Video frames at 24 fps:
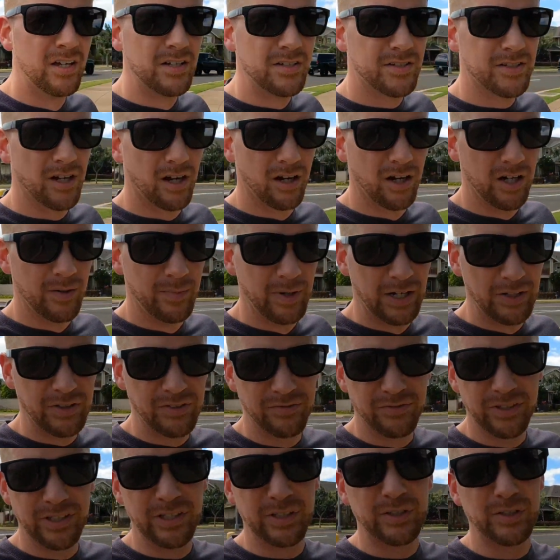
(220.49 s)
Sorry about
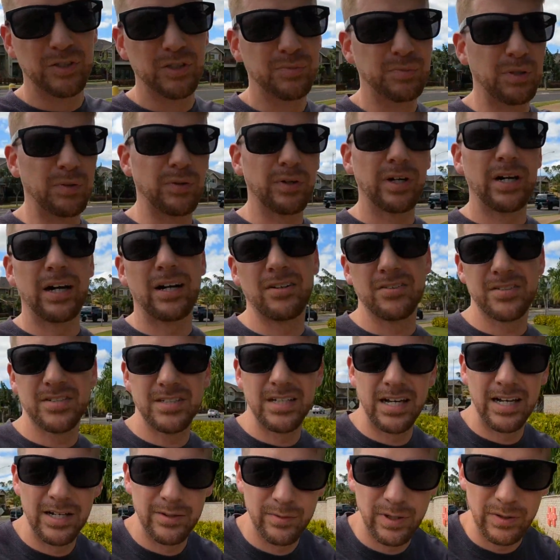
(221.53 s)
the vehicles, but we're
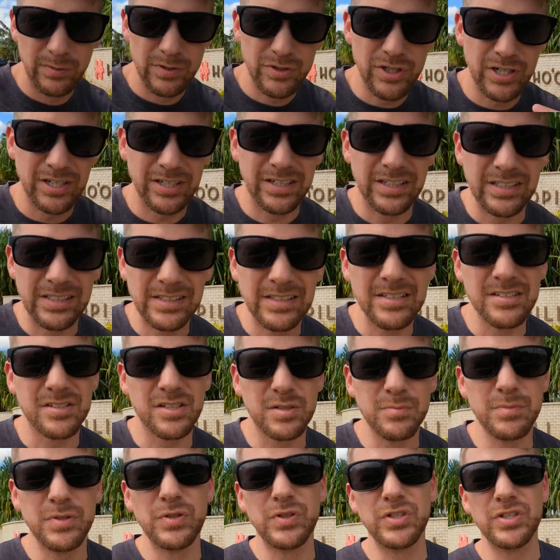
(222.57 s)
outside, right? We're trying to get into these
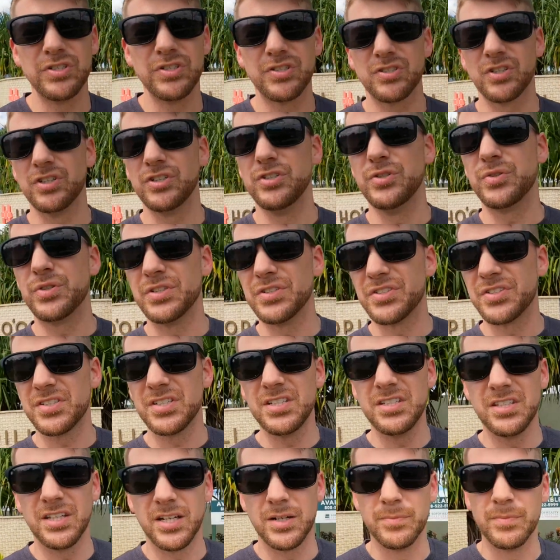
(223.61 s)
communities so that you can
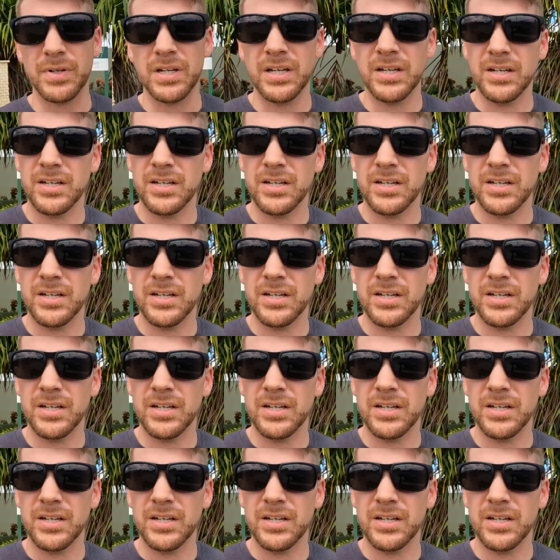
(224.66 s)
see them.